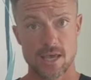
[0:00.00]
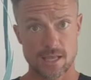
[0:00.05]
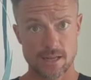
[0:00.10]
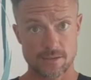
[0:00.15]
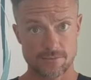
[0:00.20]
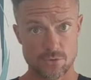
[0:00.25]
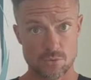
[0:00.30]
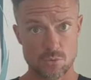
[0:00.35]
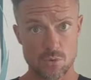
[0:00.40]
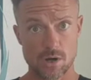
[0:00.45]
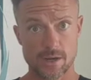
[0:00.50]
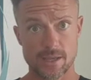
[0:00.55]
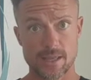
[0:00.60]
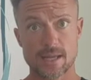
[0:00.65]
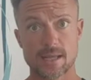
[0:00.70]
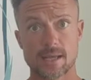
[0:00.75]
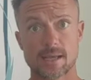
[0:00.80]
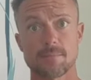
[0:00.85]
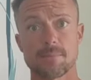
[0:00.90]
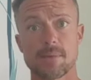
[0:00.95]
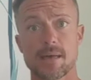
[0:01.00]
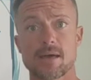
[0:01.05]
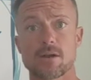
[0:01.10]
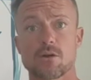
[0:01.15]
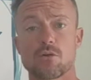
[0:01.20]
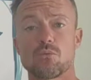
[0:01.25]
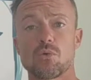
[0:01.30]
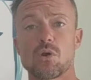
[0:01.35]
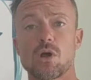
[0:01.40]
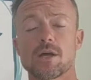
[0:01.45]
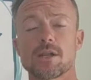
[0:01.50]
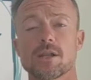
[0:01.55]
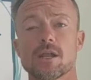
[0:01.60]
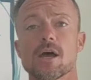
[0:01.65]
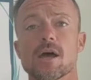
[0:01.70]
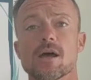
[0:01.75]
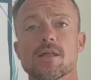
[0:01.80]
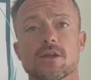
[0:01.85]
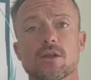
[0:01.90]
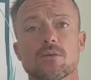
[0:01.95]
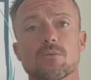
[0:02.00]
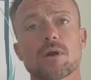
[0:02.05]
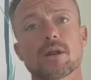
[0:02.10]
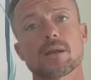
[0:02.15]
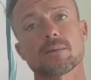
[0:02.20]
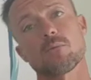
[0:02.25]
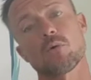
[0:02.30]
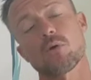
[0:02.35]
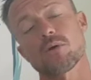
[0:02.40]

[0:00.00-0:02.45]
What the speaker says: and if you are getting a panel run, they're running